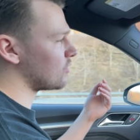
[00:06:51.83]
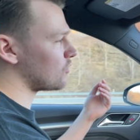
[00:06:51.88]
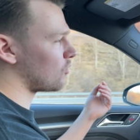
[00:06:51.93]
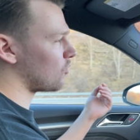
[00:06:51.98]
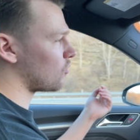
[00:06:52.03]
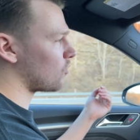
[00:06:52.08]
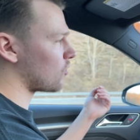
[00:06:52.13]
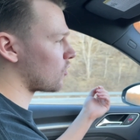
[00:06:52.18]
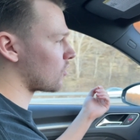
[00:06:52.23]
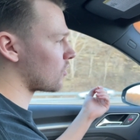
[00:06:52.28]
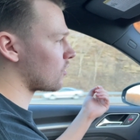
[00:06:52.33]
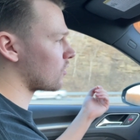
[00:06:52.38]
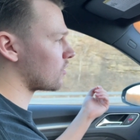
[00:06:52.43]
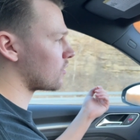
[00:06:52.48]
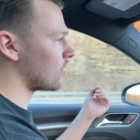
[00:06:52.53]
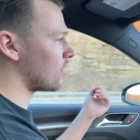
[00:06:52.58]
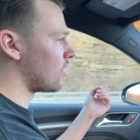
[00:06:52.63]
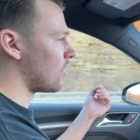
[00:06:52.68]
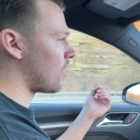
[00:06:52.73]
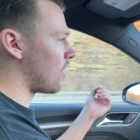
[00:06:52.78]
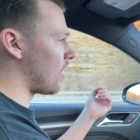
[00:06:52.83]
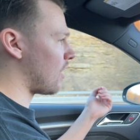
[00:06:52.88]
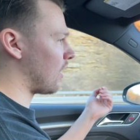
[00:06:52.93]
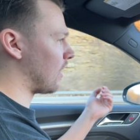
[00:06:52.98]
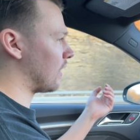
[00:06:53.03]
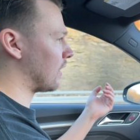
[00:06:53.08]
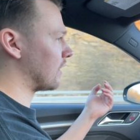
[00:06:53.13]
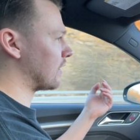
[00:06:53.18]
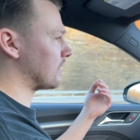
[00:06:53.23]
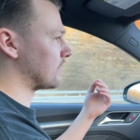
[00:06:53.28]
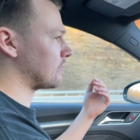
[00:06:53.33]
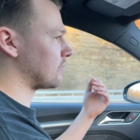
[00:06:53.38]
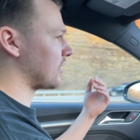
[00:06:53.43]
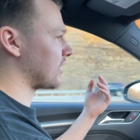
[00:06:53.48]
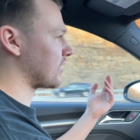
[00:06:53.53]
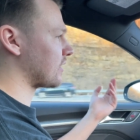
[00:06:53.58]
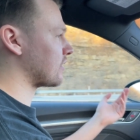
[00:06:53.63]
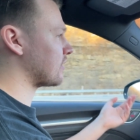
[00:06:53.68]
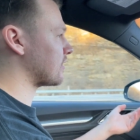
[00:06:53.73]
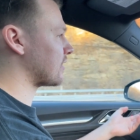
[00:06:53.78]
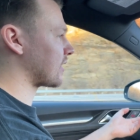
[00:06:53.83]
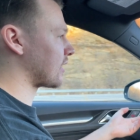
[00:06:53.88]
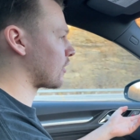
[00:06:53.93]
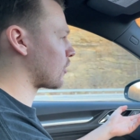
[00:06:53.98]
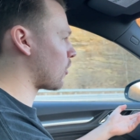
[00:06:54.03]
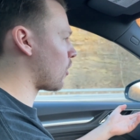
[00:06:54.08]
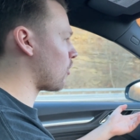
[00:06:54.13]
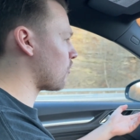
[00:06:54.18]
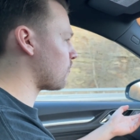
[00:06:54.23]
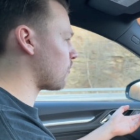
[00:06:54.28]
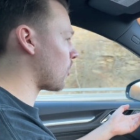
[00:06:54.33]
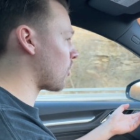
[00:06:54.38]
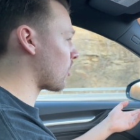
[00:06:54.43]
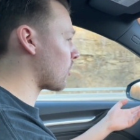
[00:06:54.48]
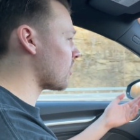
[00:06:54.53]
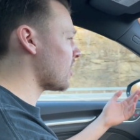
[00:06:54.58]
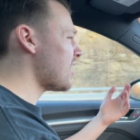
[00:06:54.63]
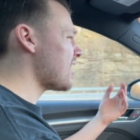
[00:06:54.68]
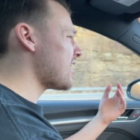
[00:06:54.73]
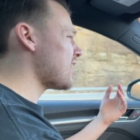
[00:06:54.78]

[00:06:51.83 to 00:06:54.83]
or like a Golf R.